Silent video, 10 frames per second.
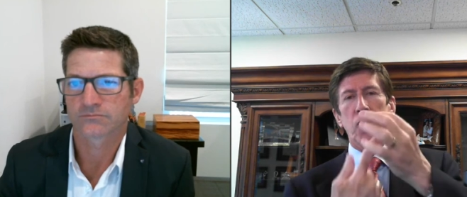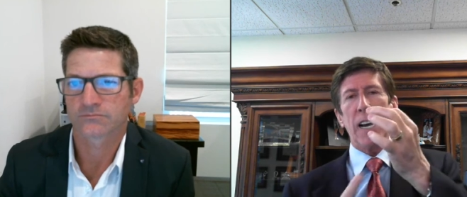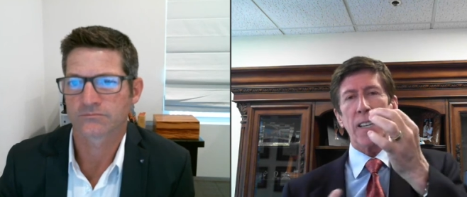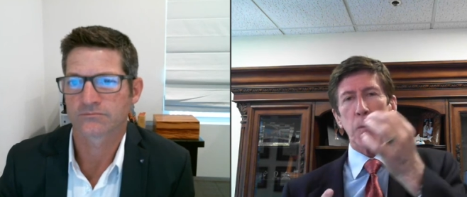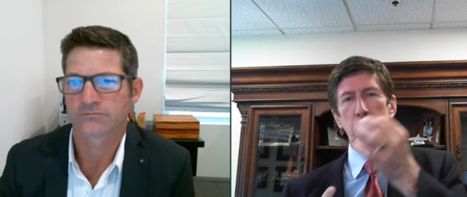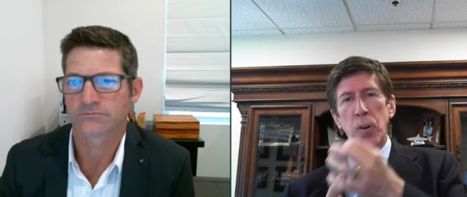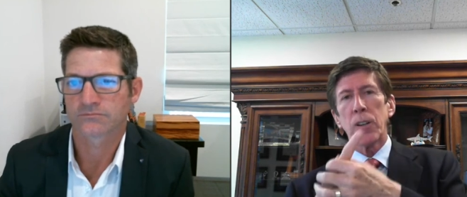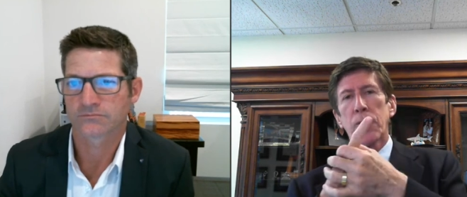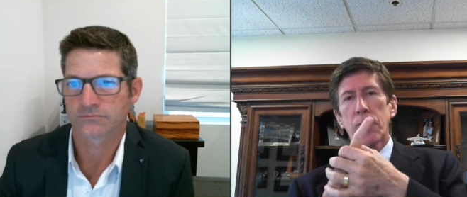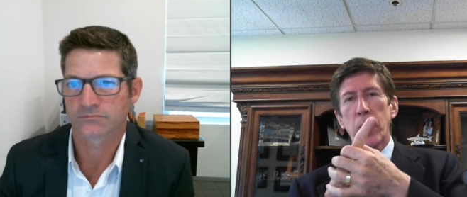Speaker 1: had the bullet
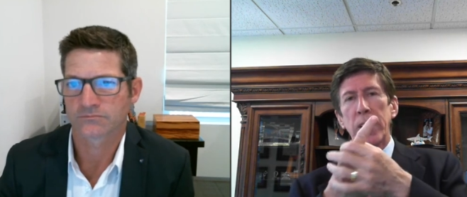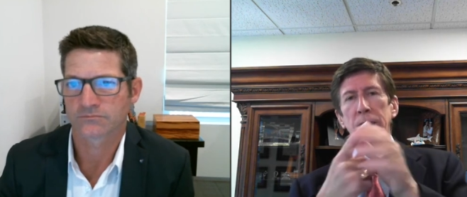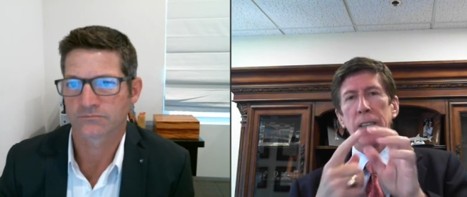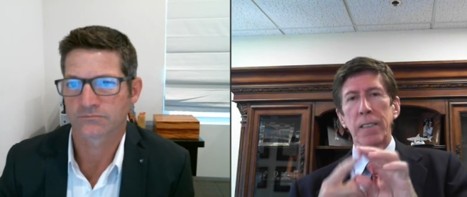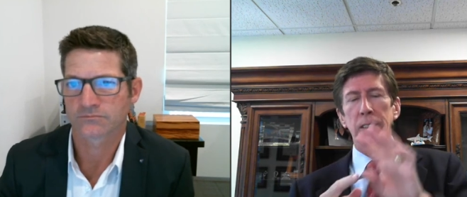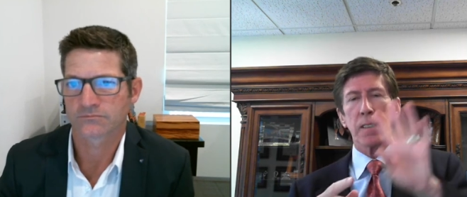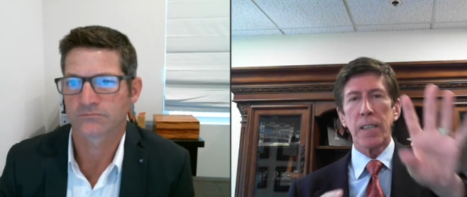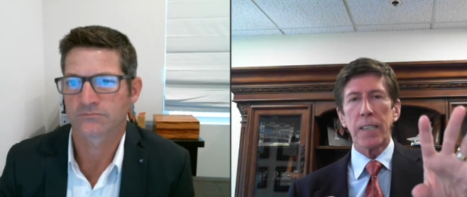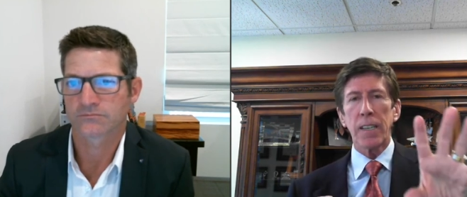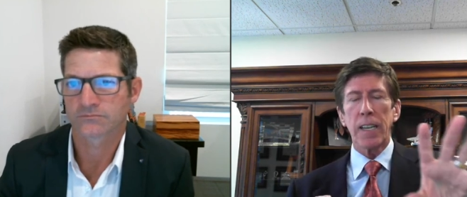through it and then
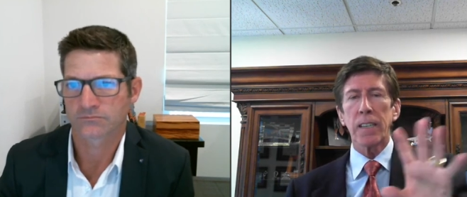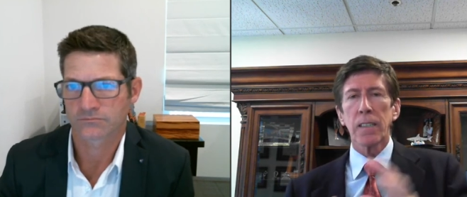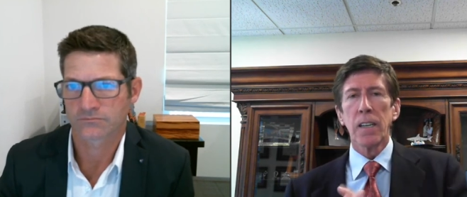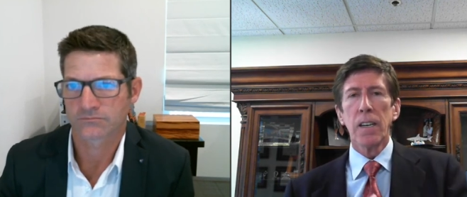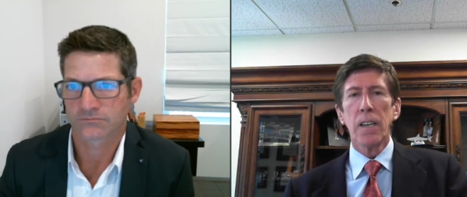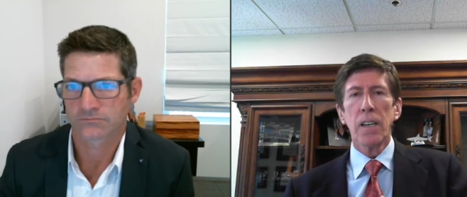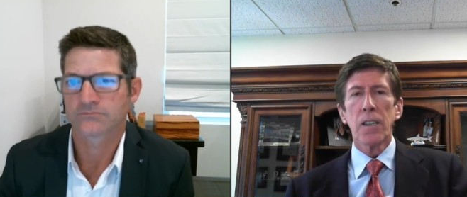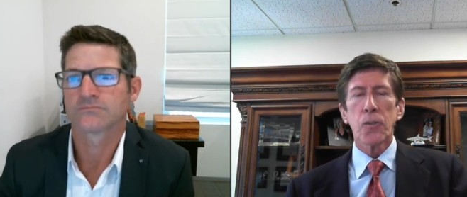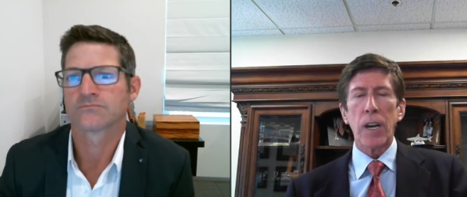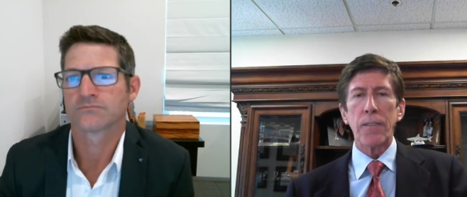it hit
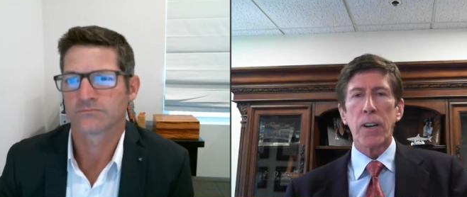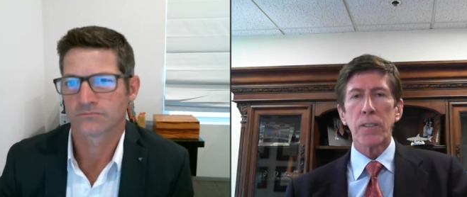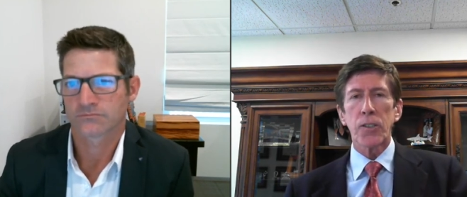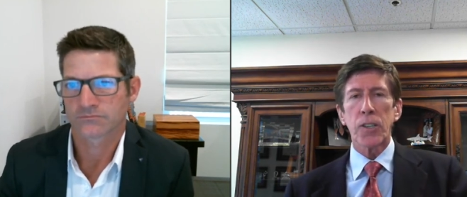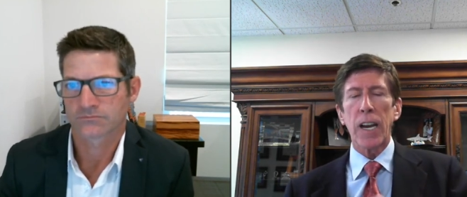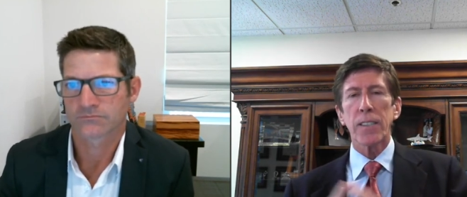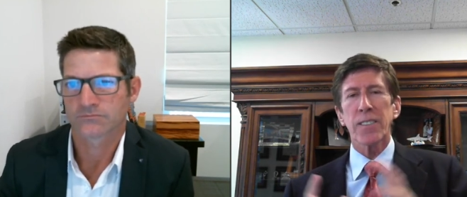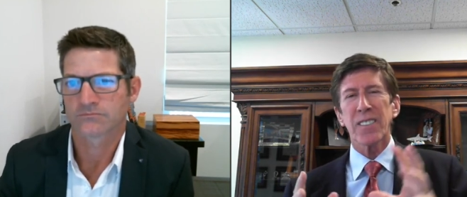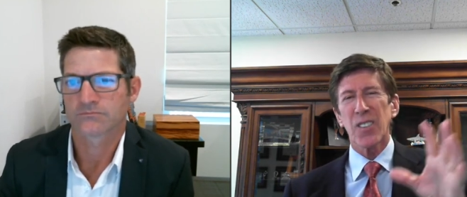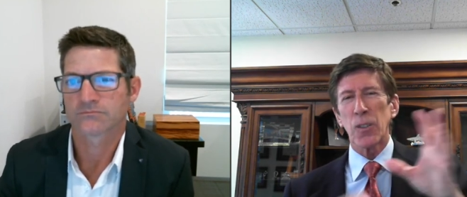Trayvon's chest.
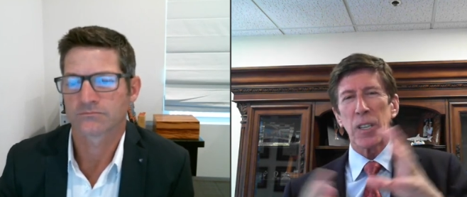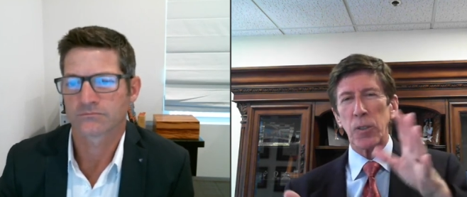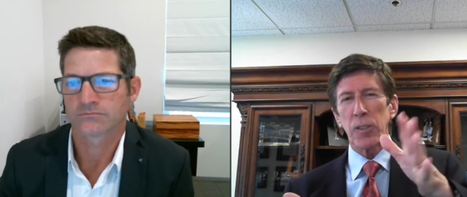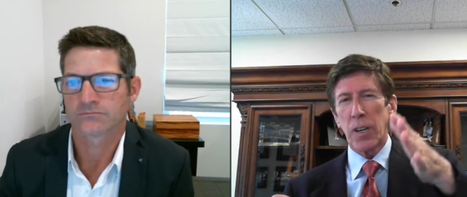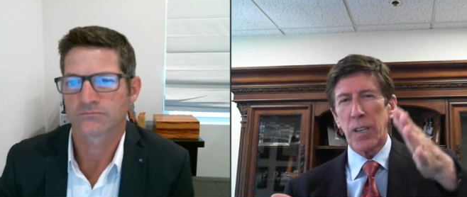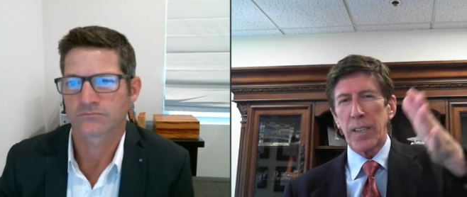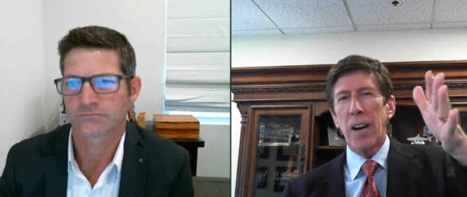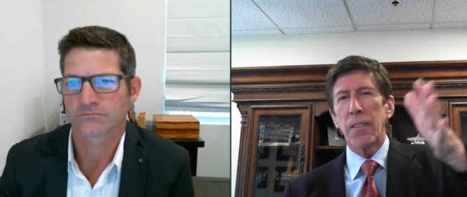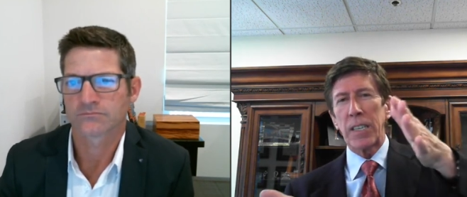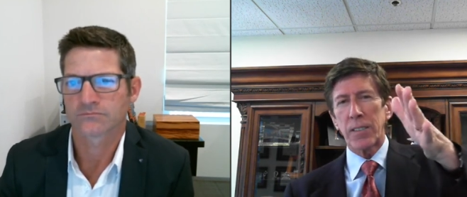So there was an
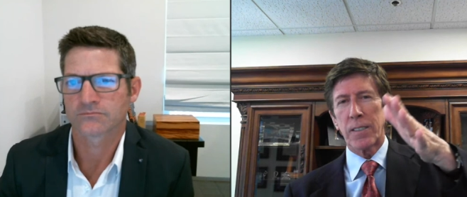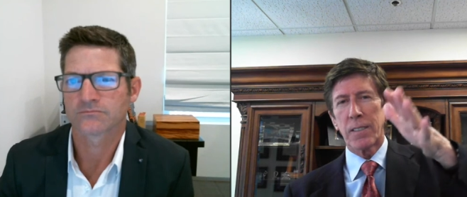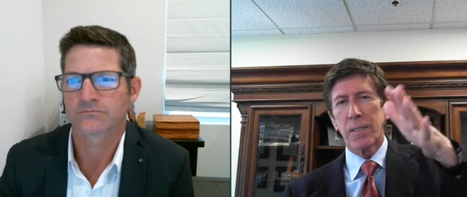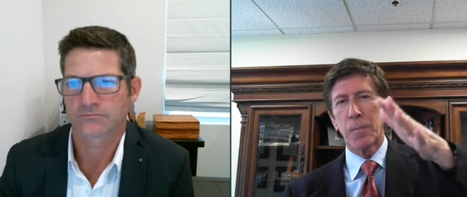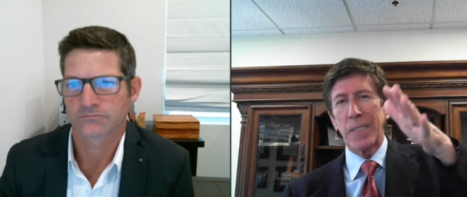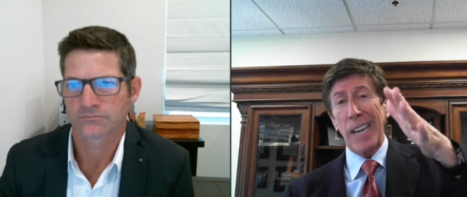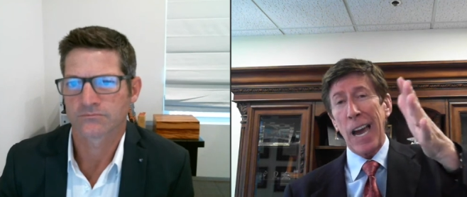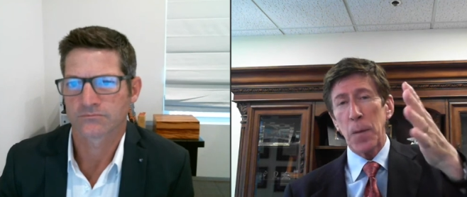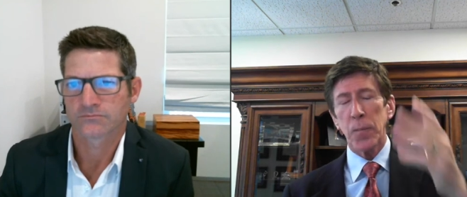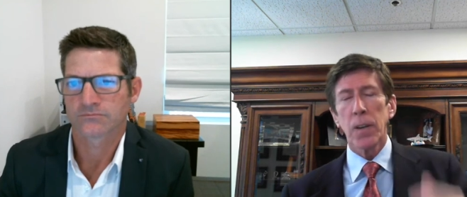obvious
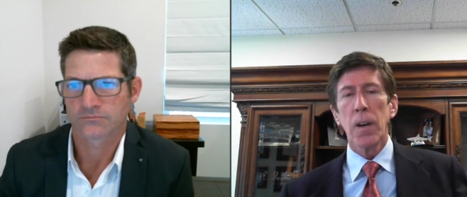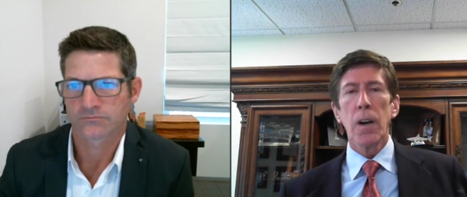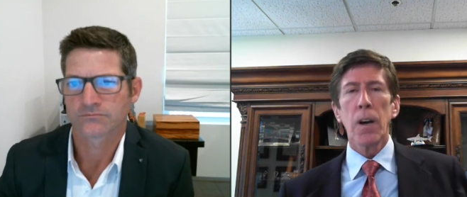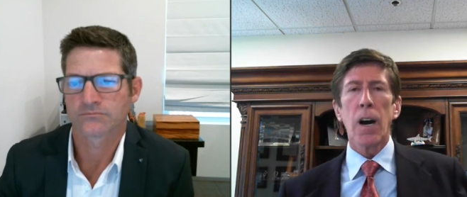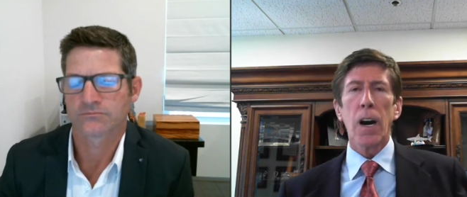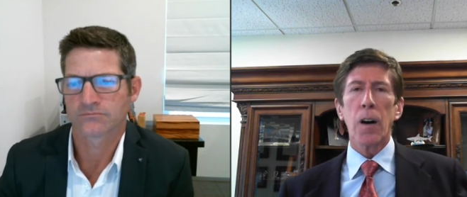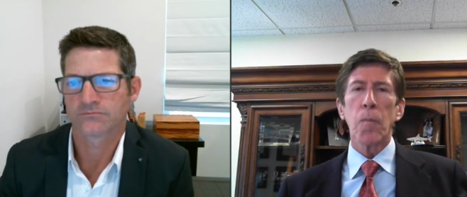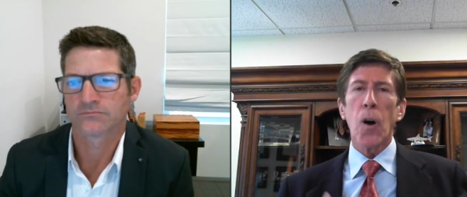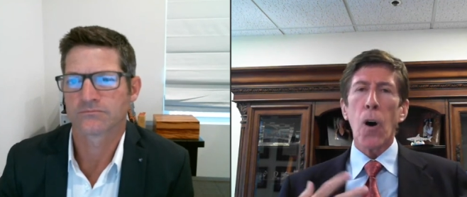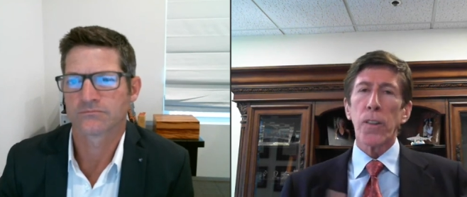gap. Mm-hmm. Um,
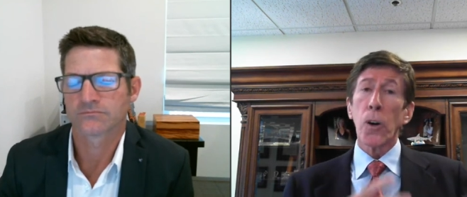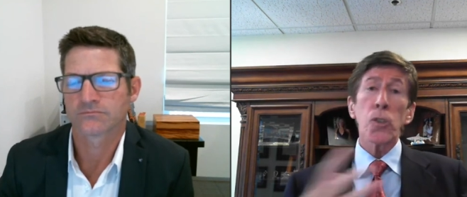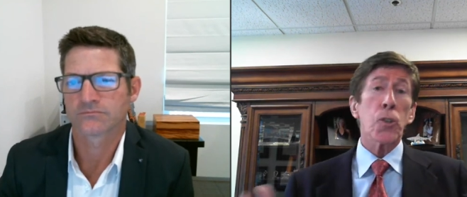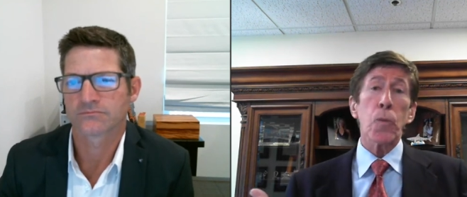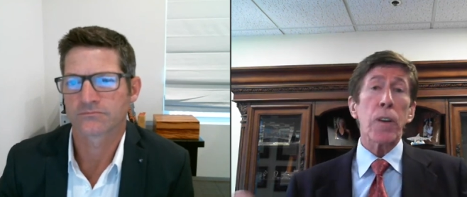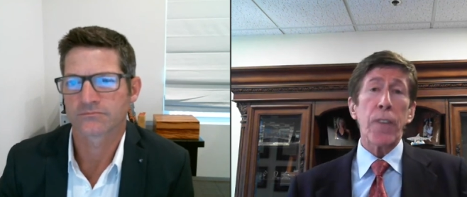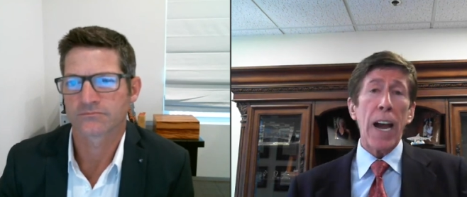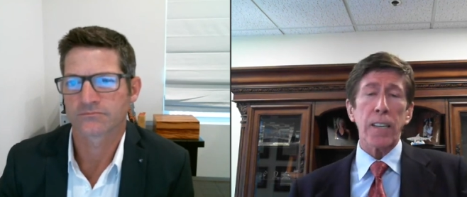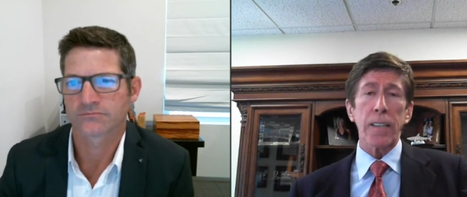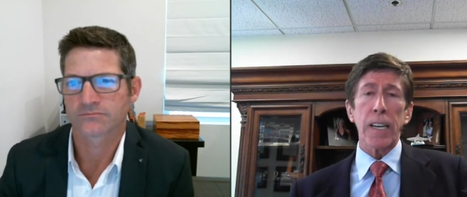those three facts,
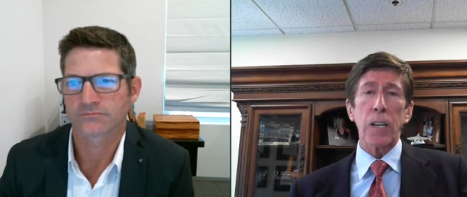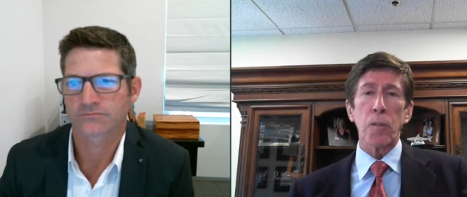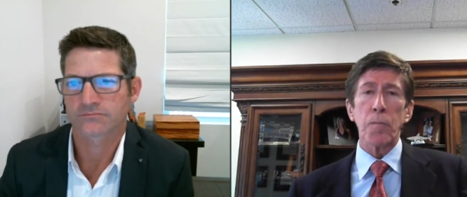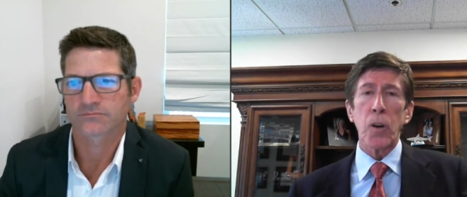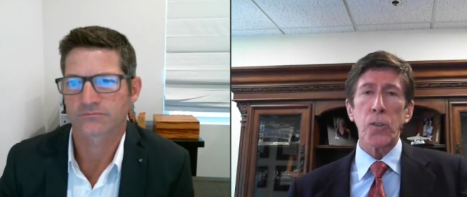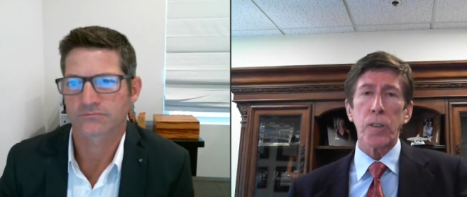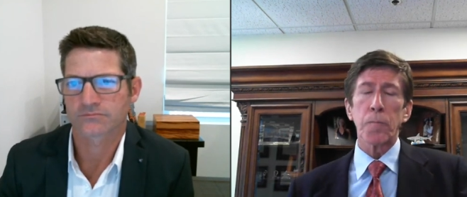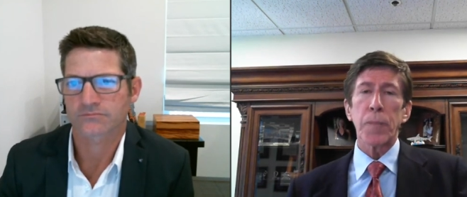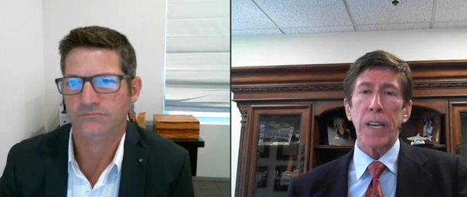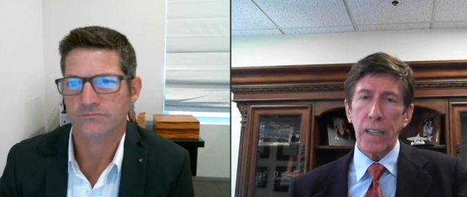I think, were most
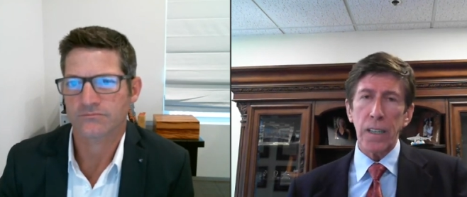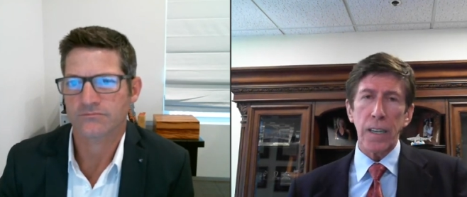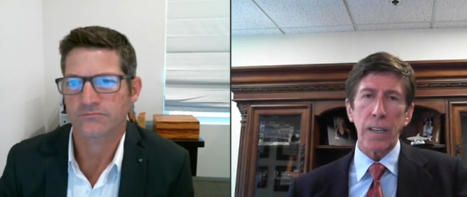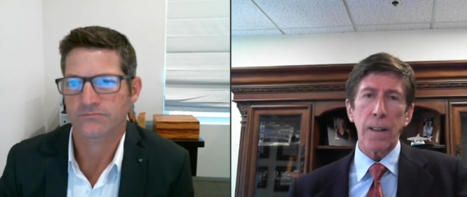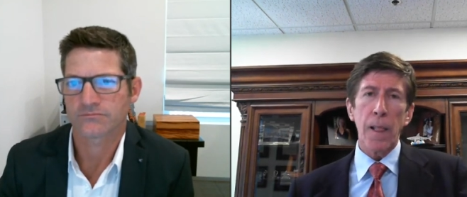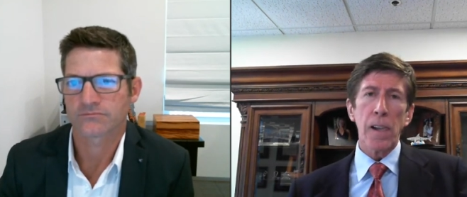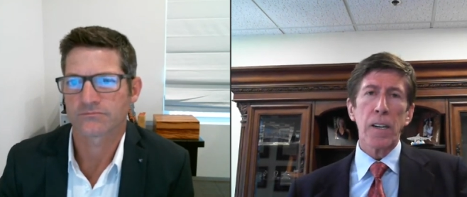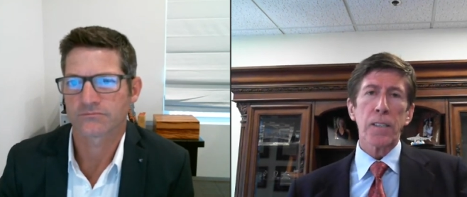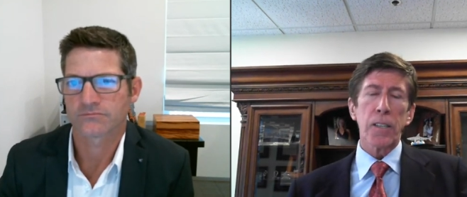compelling to the